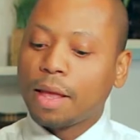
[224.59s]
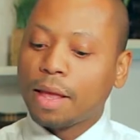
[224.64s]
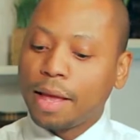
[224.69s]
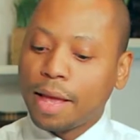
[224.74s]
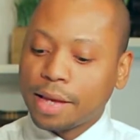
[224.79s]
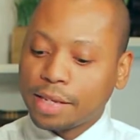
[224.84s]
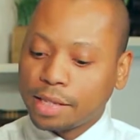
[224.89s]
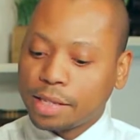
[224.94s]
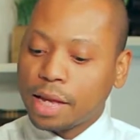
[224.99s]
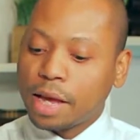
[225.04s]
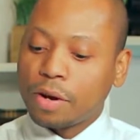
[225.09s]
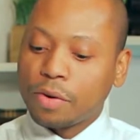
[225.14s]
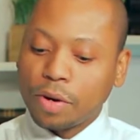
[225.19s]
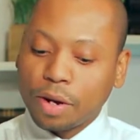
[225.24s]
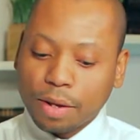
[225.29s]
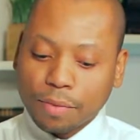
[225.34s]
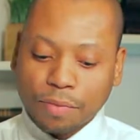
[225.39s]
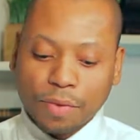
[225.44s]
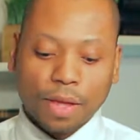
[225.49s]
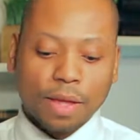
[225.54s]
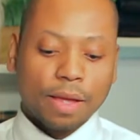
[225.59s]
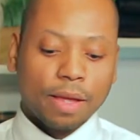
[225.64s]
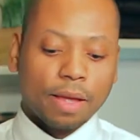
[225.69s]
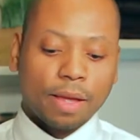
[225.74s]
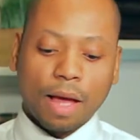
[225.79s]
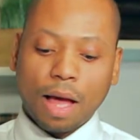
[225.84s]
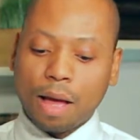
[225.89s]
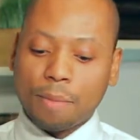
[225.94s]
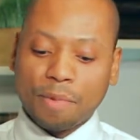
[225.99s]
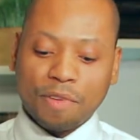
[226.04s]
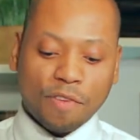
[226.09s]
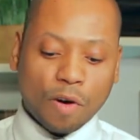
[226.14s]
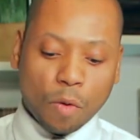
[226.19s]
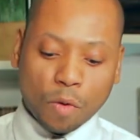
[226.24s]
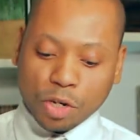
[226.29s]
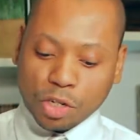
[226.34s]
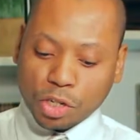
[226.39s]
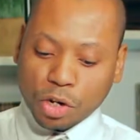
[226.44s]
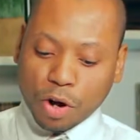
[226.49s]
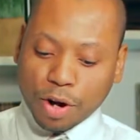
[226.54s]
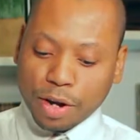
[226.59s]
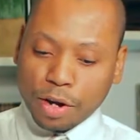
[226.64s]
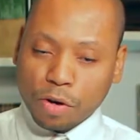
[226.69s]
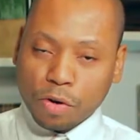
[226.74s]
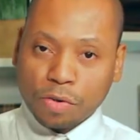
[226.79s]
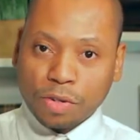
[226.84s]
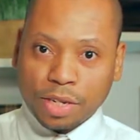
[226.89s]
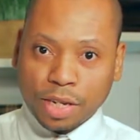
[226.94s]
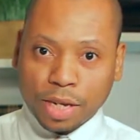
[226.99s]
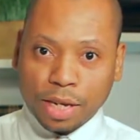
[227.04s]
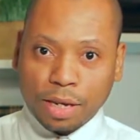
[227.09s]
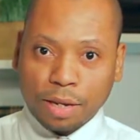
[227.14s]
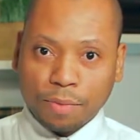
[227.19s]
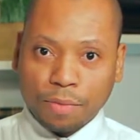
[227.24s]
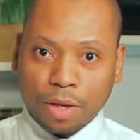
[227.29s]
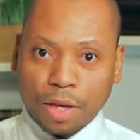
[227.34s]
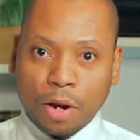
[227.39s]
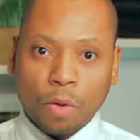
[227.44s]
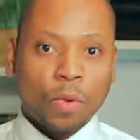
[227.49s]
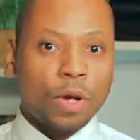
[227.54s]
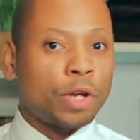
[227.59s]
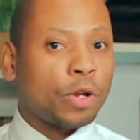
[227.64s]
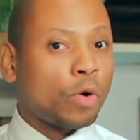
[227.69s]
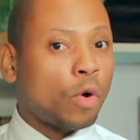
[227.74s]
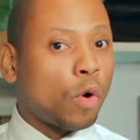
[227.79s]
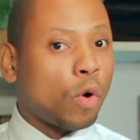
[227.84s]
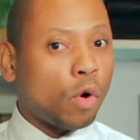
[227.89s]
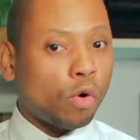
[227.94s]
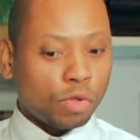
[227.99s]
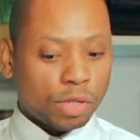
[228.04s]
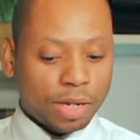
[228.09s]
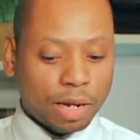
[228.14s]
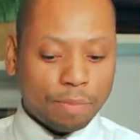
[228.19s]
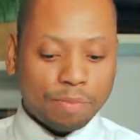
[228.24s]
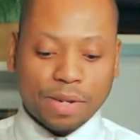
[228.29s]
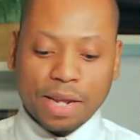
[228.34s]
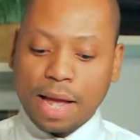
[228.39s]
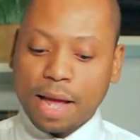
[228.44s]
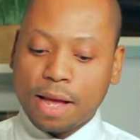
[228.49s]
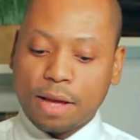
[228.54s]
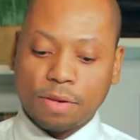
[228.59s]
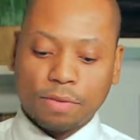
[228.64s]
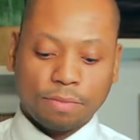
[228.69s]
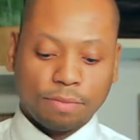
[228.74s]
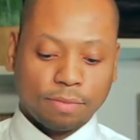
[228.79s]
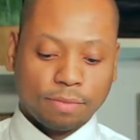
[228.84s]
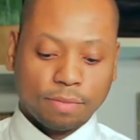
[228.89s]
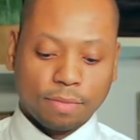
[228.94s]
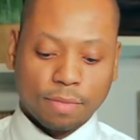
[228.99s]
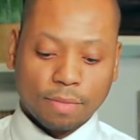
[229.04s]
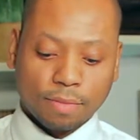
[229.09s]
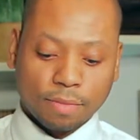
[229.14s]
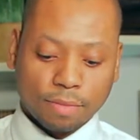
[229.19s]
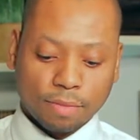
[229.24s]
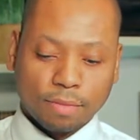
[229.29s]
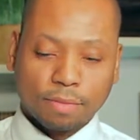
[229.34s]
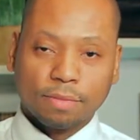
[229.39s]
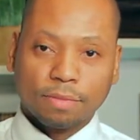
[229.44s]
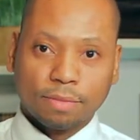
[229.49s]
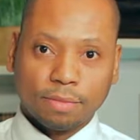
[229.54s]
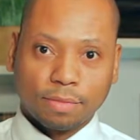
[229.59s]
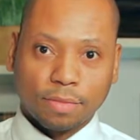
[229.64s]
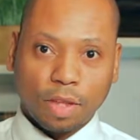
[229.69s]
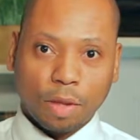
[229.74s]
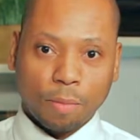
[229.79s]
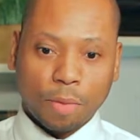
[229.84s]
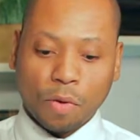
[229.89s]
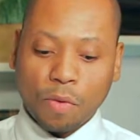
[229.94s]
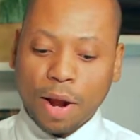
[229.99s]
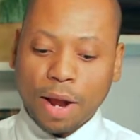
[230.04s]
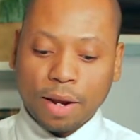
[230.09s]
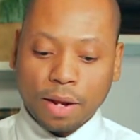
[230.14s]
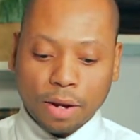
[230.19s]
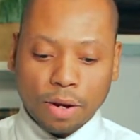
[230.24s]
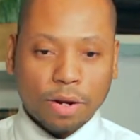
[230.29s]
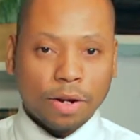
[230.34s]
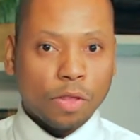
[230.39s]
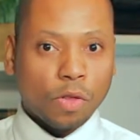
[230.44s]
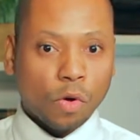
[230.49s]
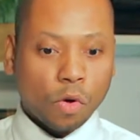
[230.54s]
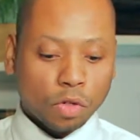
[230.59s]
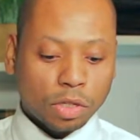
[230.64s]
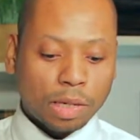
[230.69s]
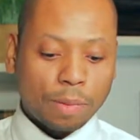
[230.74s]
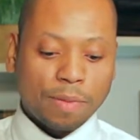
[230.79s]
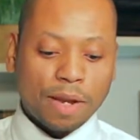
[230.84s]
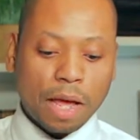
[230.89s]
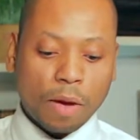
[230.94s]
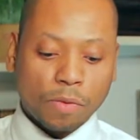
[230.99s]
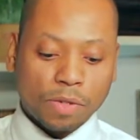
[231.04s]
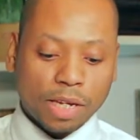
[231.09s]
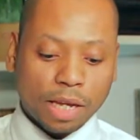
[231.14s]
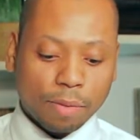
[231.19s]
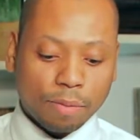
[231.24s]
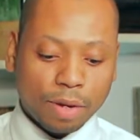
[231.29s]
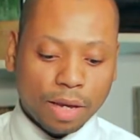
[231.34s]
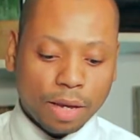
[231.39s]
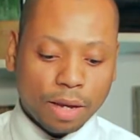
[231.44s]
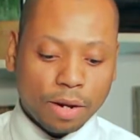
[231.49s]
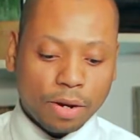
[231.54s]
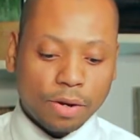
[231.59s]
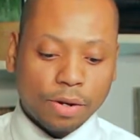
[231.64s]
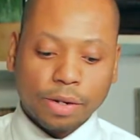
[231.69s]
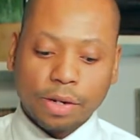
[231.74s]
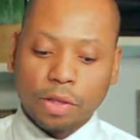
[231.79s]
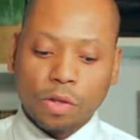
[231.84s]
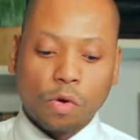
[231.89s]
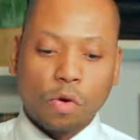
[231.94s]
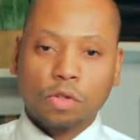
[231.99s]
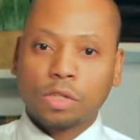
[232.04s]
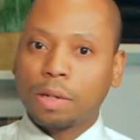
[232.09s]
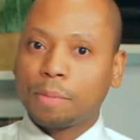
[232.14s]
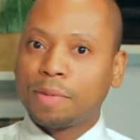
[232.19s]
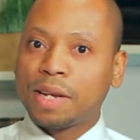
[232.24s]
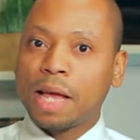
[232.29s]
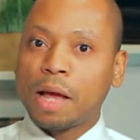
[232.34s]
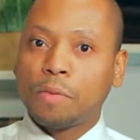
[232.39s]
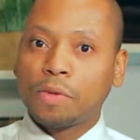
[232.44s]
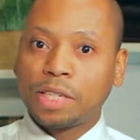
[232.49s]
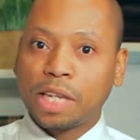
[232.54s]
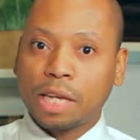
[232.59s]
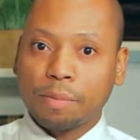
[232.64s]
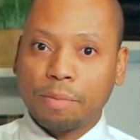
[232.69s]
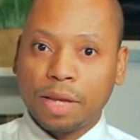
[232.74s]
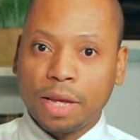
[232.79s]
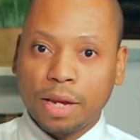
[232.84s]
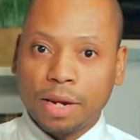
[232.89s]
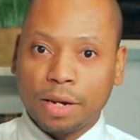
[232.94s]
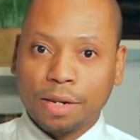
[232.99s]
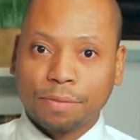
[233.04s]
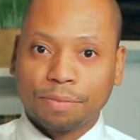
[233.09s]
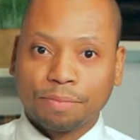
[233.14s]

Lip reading: etc. If I were to start here on D and I wanted to go a whole step down, be right here. Another whole step down would take me here. Another whole step down would take me here.